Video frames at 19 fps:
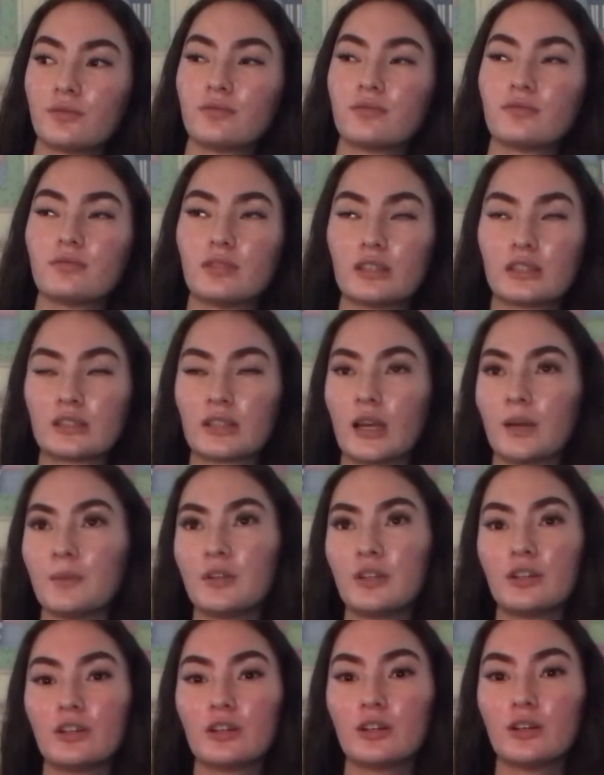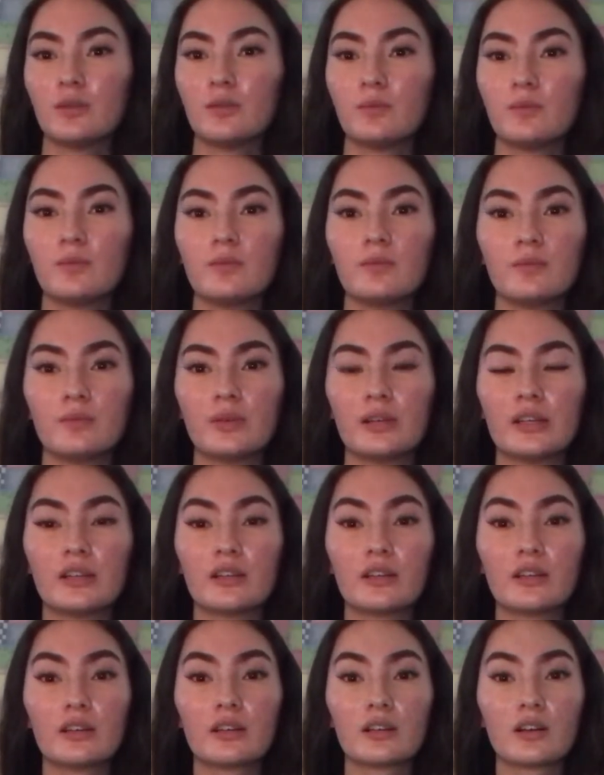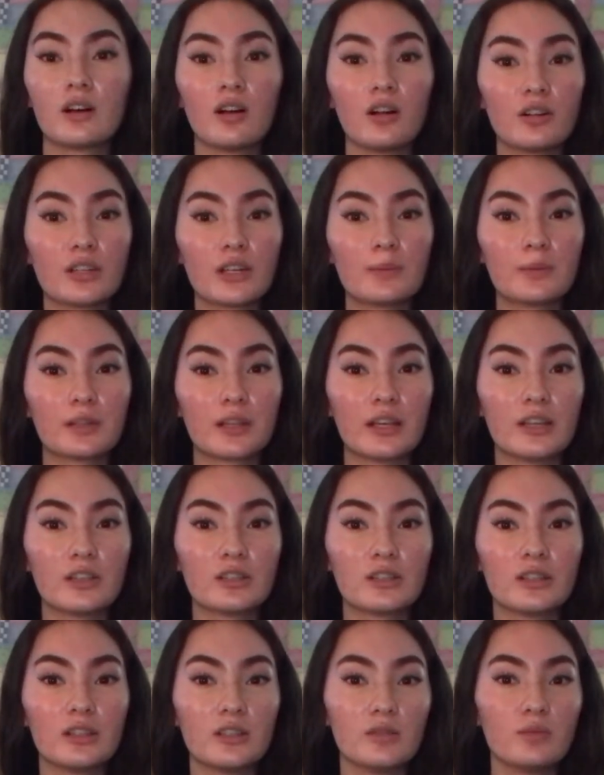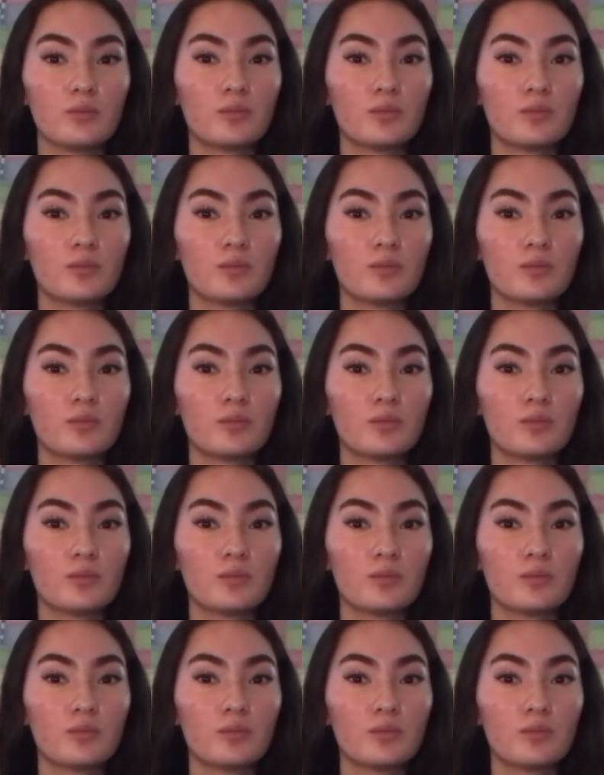this time of year being the college application